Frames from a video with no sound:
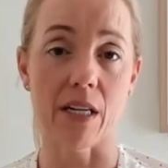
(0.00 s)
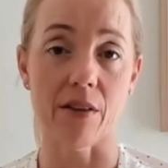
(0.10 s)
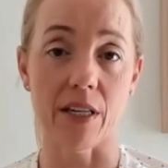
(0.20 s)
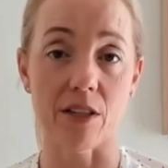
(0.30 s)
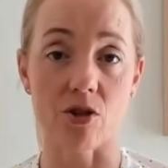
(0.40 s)
meaning
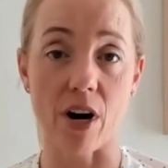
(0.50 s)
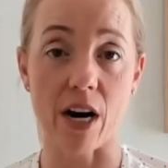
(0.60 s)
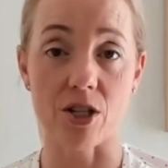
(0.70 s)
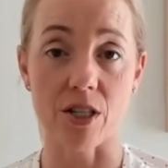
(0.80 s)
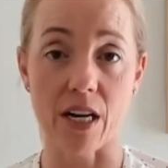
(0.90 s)
the
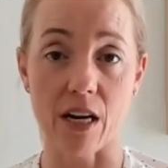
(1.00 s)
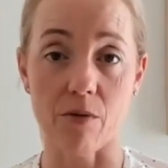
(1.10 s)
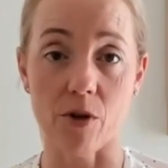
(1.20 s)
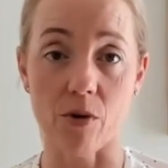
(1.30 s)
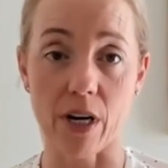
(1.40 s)
extraction day
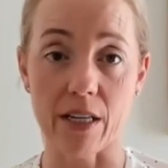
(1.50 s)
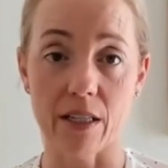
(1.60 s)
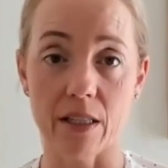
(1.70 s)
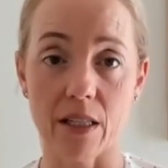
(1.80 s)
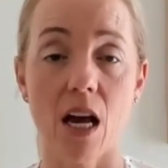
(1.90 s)
for your
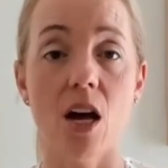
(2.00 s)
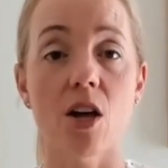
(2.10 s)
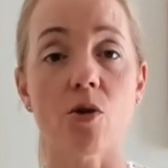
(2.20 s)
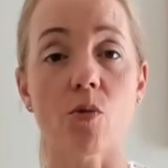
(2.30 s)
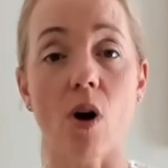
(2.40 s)
eggs,
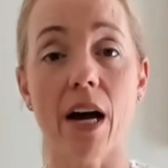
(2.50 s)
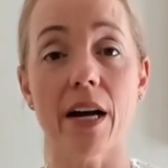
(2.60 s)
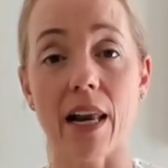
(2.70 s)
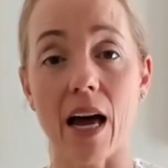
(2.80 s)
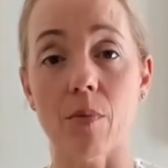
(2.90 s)
the
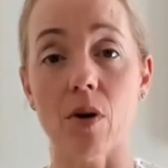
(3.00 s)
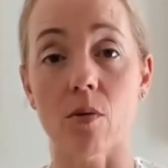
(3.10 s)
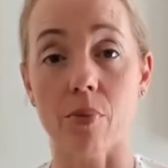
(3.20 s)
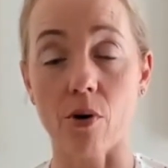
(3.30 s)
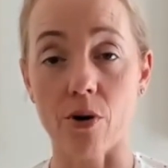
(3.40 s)
right lab
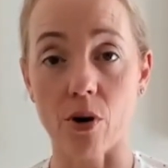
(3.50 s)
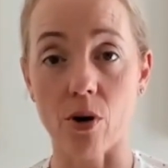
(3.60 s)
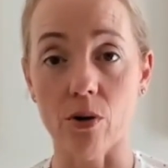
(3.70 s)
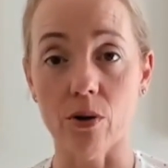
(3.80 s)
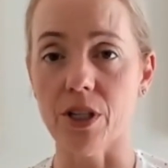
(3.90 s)

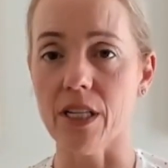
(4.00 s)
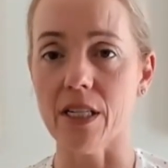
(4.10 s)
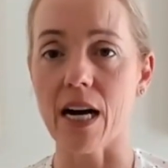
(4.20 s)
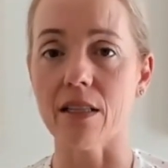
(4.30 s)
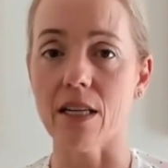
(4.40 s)
protocol, you need
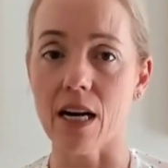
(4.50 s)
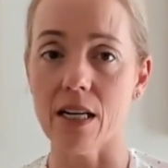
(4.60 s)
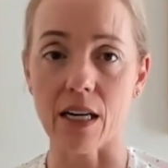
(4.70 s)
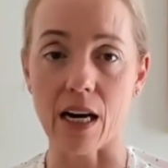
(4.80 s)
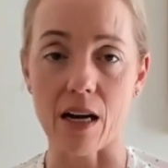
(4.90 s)
an
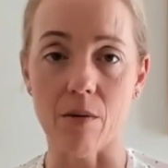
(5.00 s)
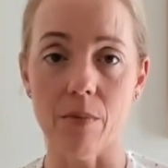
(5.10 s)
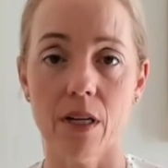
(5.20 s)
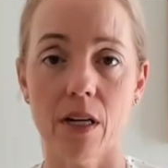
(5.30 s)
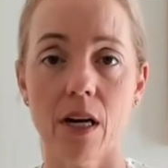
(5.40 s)
outstanding lab,
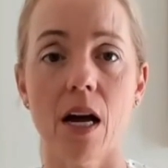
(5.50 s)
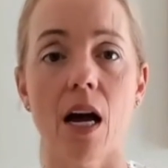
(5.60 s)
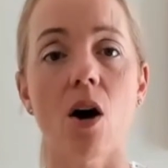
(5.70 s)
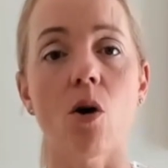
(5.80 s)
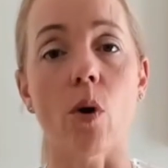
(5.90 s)

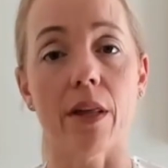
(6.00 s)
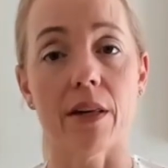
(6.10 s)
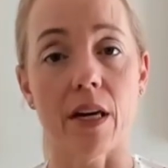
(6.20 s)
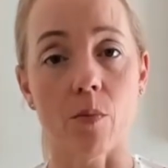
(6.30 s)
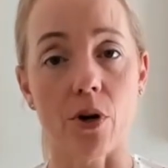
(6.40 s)
where
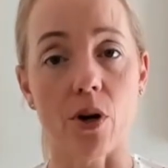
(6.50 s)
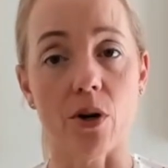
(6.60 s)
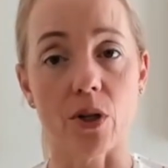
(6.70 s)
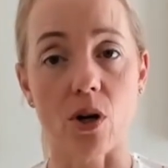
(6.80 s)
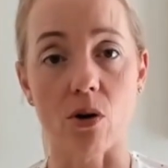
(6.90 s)
the
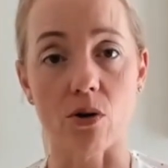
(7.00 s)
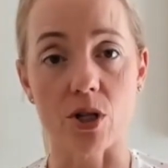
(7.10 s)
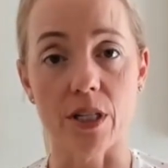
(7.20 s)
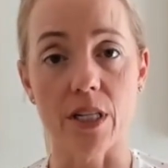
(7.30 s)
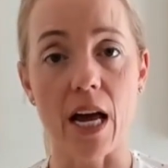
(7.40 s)
embryos are
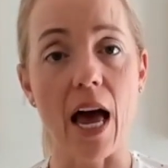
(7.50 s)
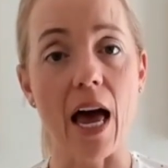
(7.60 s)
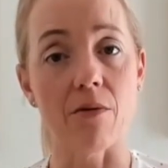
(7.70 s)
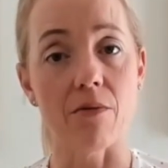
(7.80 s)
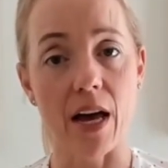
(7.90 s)
cultured,
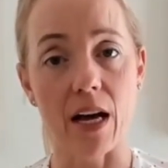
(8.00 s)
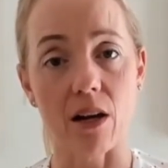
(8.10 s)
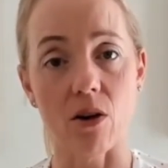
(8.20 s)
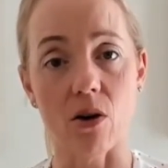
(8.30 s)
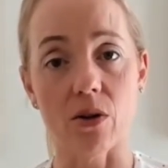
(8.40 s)
and for
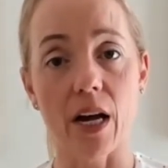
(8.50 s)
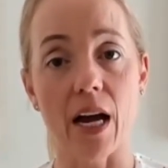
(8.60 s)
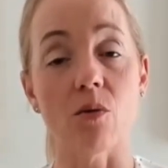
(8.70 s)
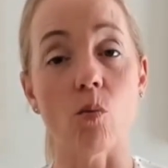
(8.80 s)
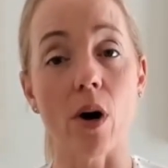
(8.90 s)
how long,
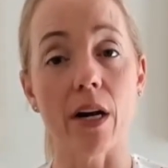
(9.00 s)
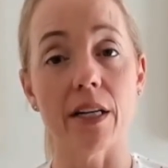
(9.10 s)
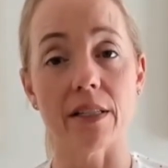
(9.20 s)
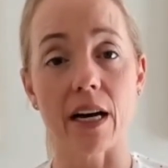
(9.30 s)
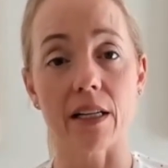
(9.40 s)
and when
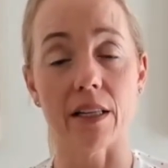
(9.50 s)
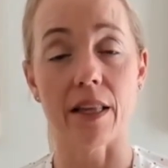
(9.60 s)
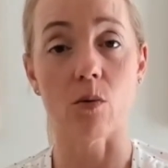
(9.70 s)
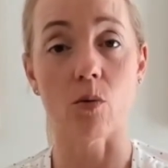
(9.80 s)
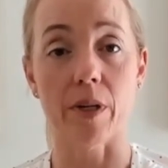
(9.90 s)
exactly
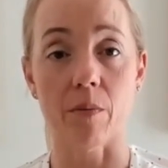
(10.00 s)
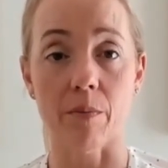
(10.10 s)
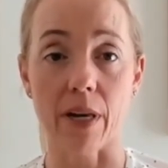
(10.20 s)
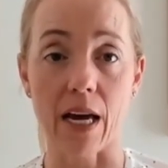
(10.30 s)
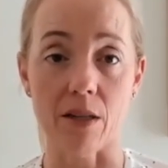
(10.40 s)
they will be
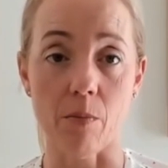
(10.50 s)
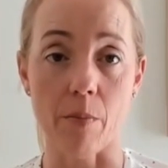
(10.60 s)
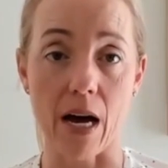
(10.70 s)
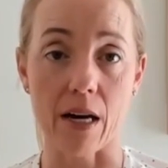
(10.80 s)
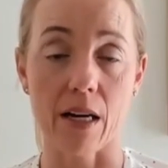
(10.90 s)
implanted
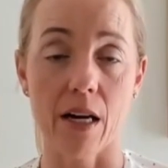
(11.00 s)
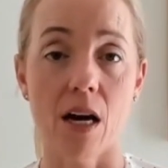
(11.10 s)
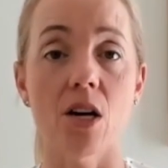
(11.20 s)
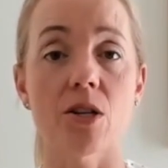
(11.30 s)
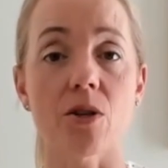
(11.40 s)
back.
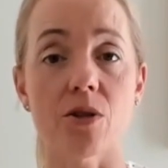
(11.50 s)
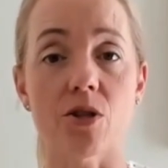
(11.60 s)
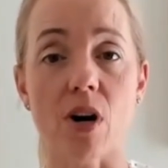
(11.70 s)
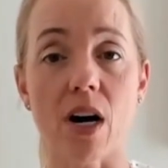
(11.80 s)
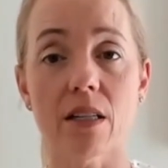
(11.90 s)
So the
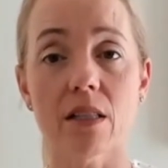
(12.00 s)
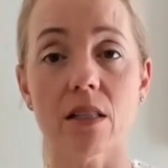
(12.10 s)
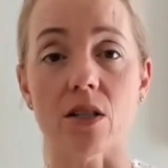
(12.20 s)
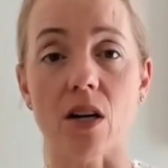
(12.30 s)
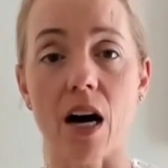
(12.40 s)
drugs,
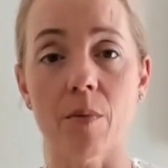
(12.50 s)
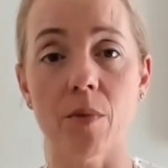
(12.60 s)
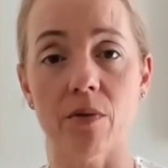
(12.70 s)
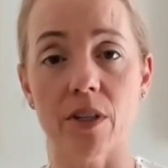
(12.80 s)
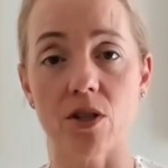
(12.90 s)
the
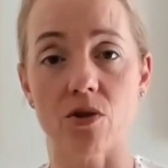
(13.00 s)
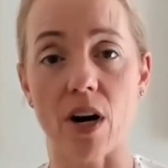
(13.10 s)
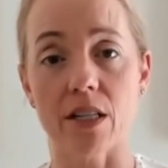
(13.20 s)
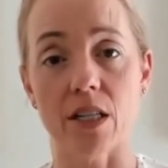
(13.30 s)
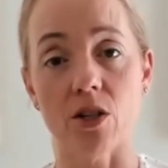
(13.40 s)
timing of
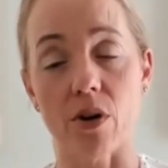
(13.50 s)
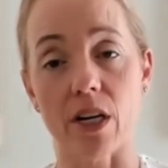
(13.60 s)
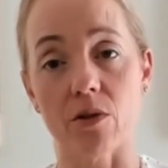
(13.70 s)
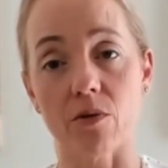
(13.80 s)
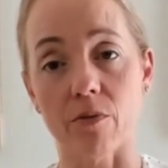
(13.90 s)
extracting your
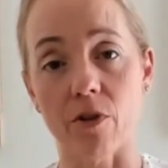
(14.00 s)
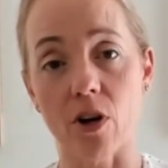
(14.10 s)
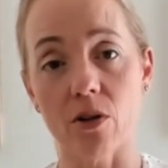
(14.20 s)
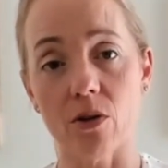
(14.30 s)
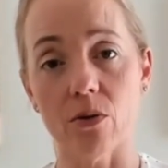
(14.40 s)
eggs from
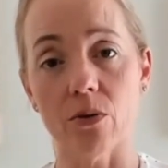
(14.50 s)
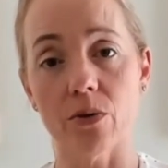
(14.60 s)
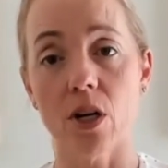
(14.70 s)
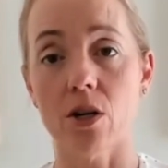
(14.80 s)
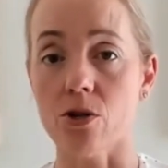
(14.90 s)

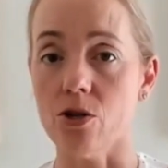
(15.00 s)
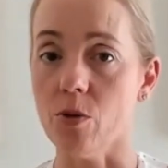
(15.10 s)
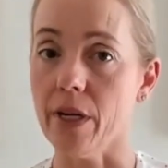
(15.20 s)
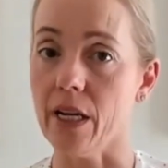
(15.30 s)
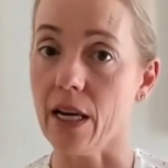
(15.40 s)
follicles, should
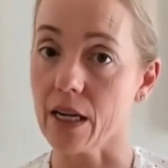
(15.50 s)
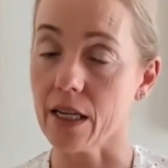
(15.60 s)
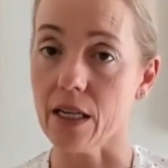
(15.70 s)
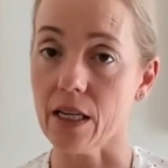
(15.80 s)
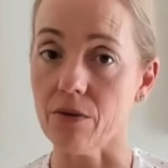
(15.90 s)
you be
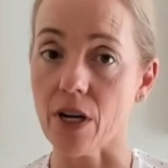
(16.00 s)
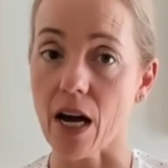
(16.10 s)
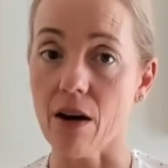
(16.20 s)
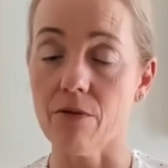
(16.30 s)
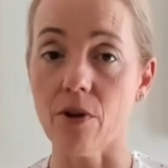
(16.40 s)
lucky enough to
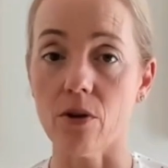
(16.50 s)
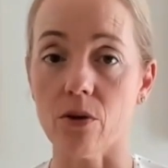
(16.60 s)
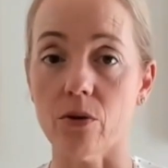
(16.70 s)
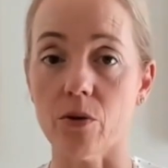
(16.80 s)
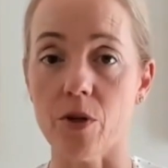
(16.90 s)
have
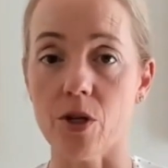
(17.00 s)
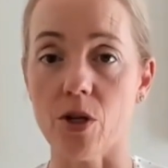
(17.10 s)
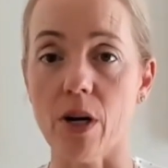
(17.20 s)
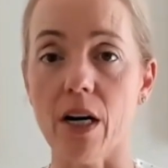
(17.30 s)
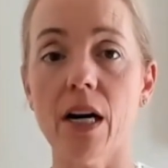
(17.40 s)
follicles
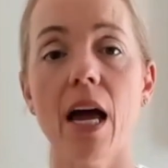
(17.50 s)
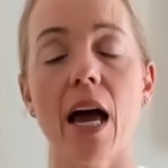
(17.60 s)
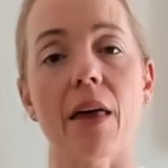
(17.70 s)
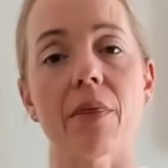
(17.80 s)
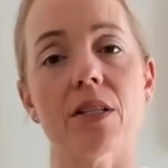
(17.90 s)
mature,
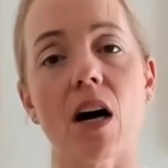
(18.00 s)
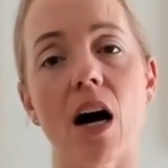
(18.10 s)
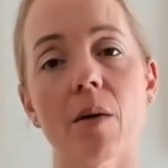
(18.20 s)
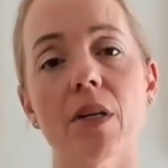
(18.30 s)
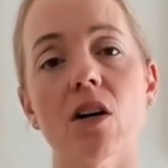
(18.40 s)
and the
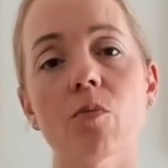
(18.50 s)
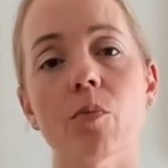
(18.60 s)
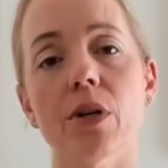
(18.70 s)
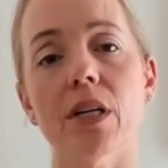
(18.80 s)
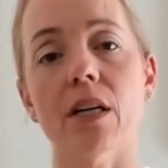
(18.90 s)
timing of
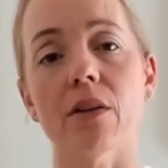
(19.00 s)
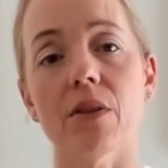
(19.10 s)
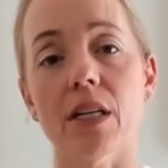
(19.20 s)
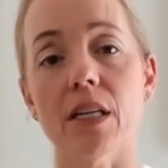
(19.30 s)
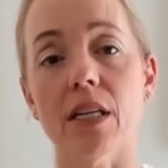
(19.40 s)
putting
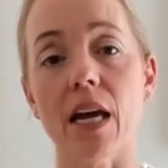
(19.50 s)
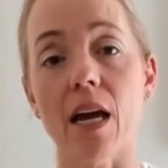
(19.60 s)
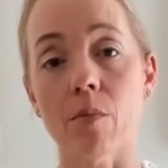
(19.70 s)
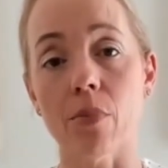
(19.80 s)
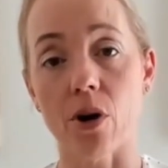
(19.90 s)
the
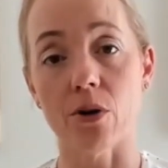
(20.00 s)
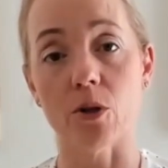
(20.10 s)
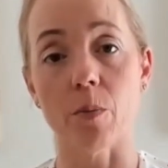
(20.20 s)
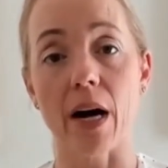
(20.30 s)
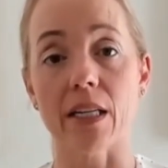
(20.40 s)

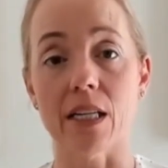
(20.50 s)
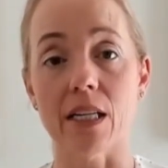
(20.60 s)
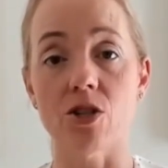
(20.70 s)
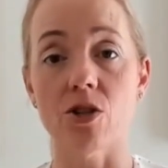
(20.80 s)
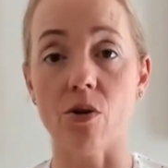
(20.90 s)
embryos back
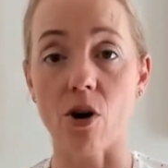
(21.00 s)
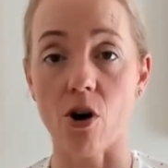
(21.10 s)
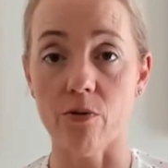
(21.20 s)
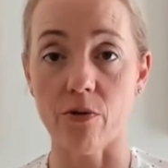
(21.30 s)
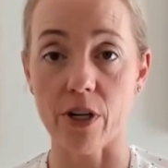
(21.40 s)
into your
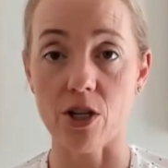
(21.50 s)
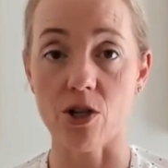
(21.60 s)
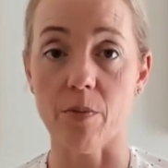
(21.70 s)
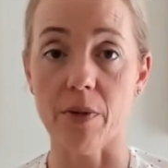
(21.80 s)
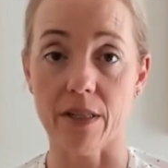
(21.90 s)
ovaries
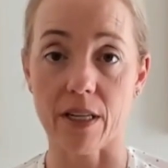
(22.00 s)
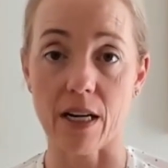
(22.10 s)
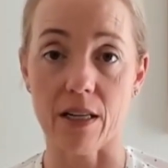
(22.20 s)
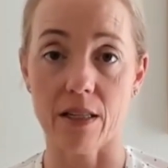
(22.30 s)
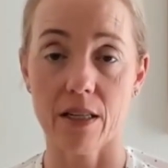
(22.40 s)
should be
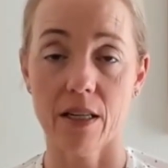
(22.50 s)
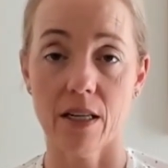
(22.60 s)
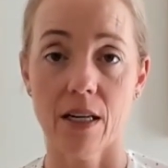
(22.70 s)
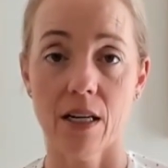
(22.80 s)
discussed.